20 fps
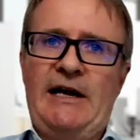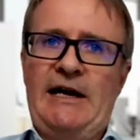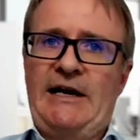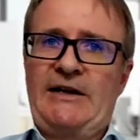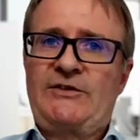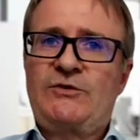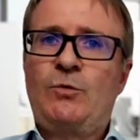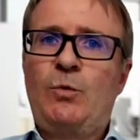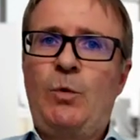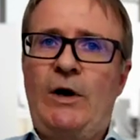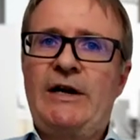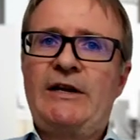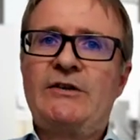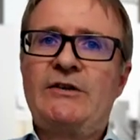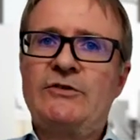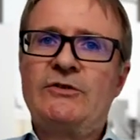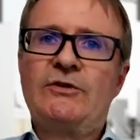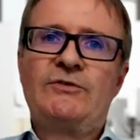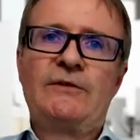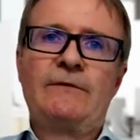Ask why
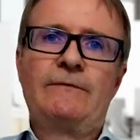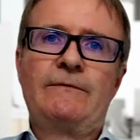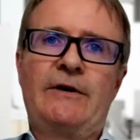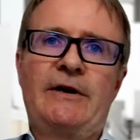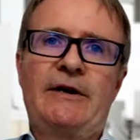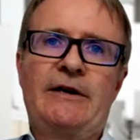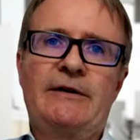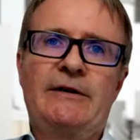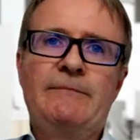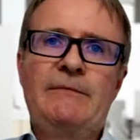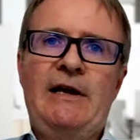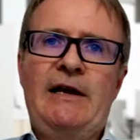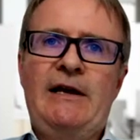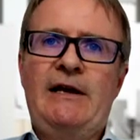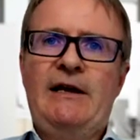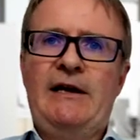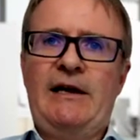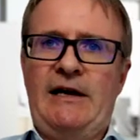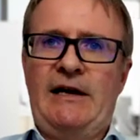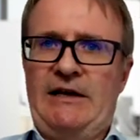you're using FHIR.
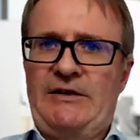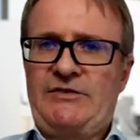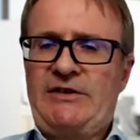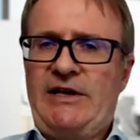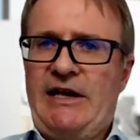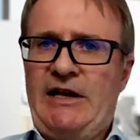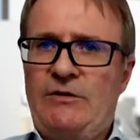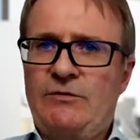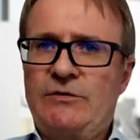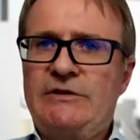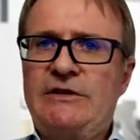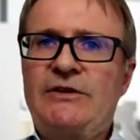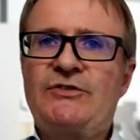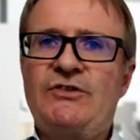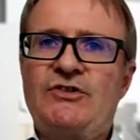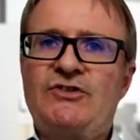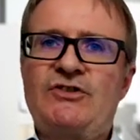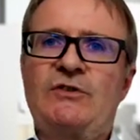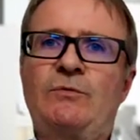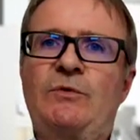Ask how the
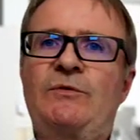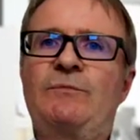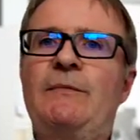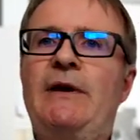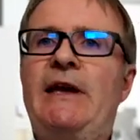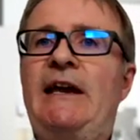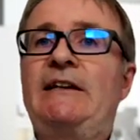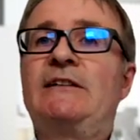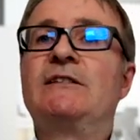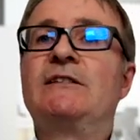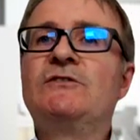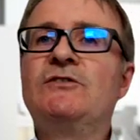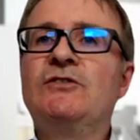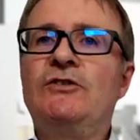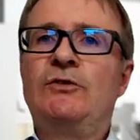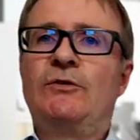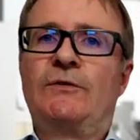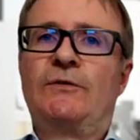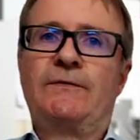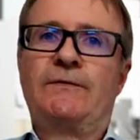decision was made to
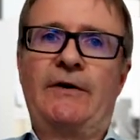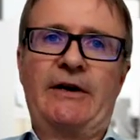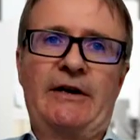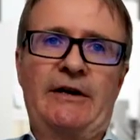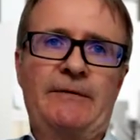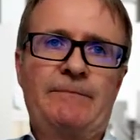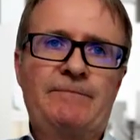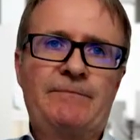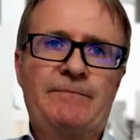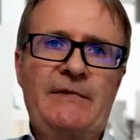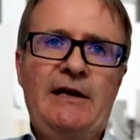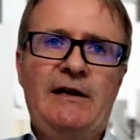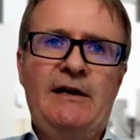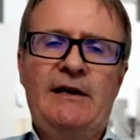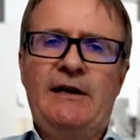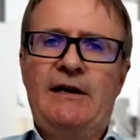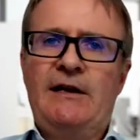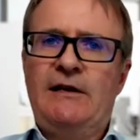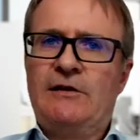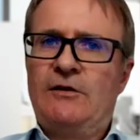use FHIR.
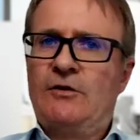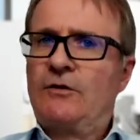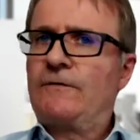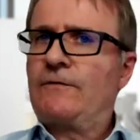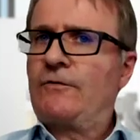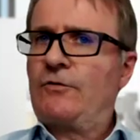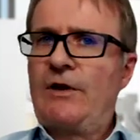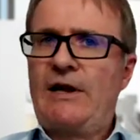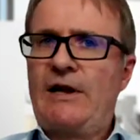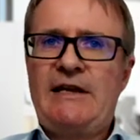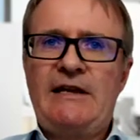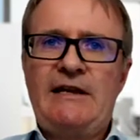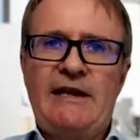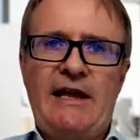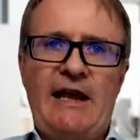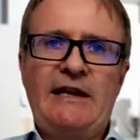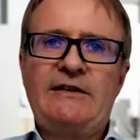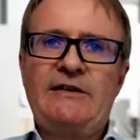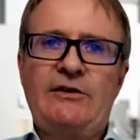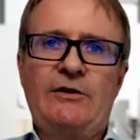Look for any
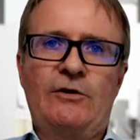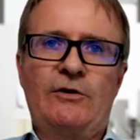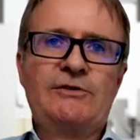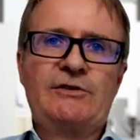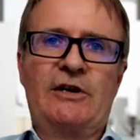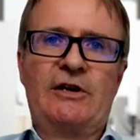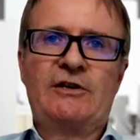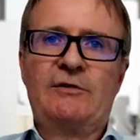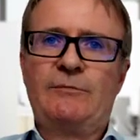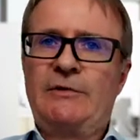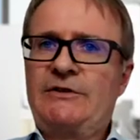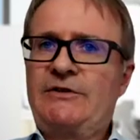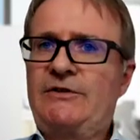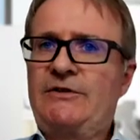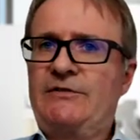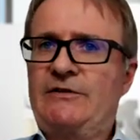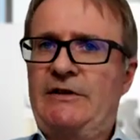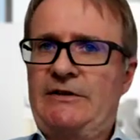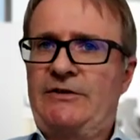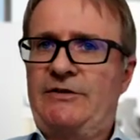ADR
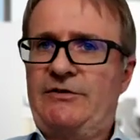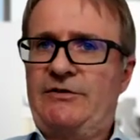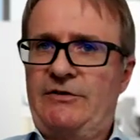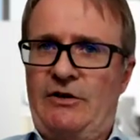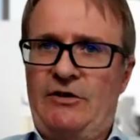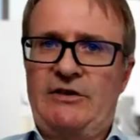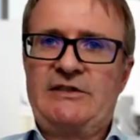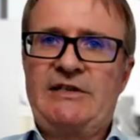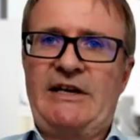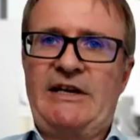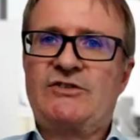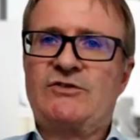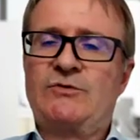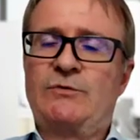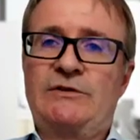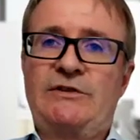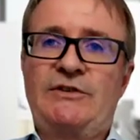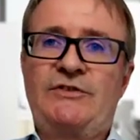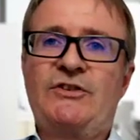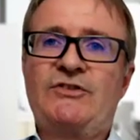documents, that's
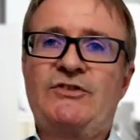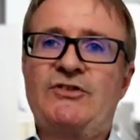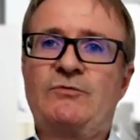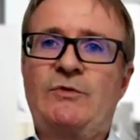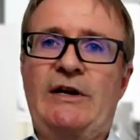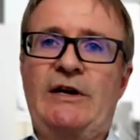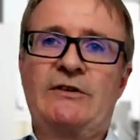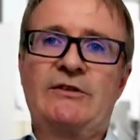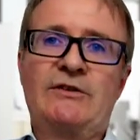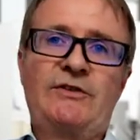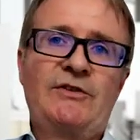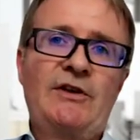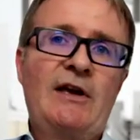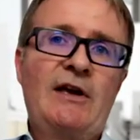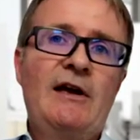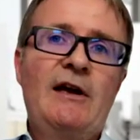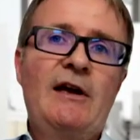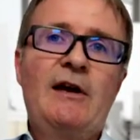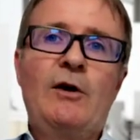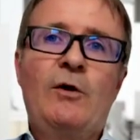architectural decision records,
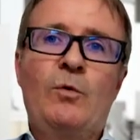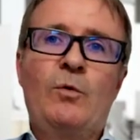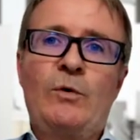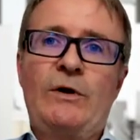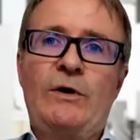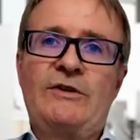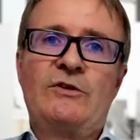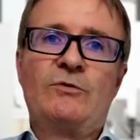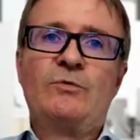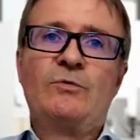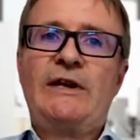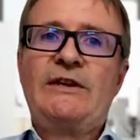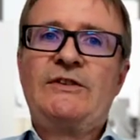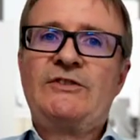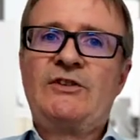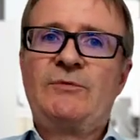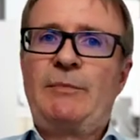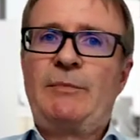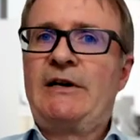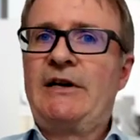where the
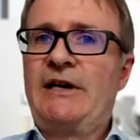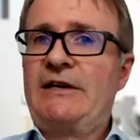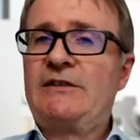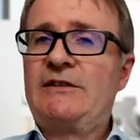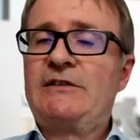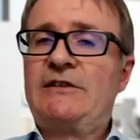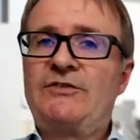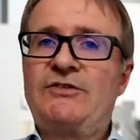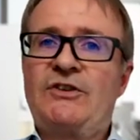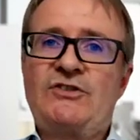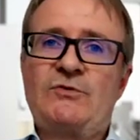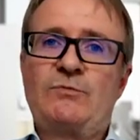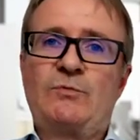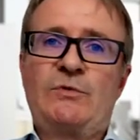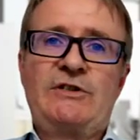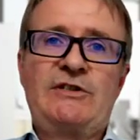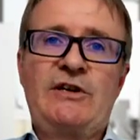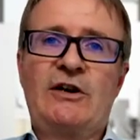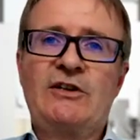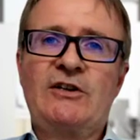reasons behind the decision
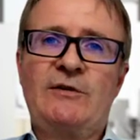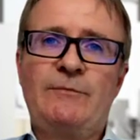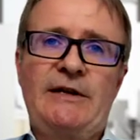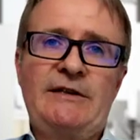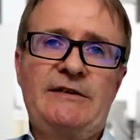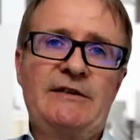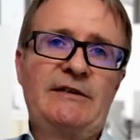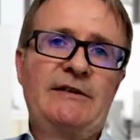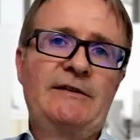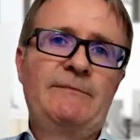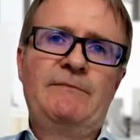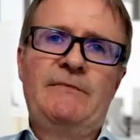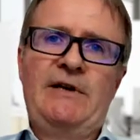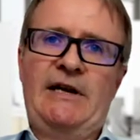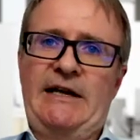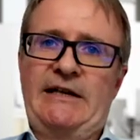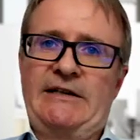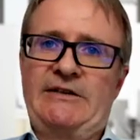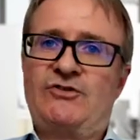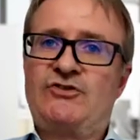were documented,
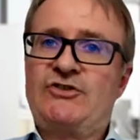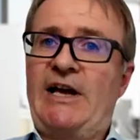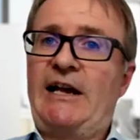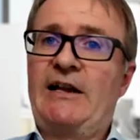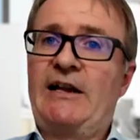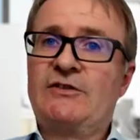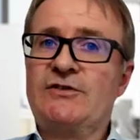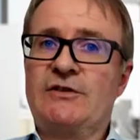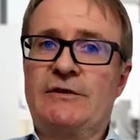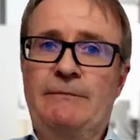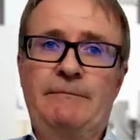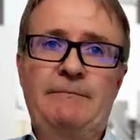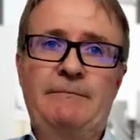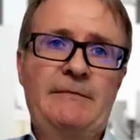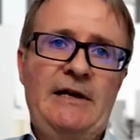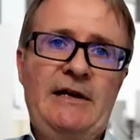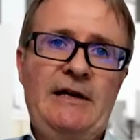and challenge them.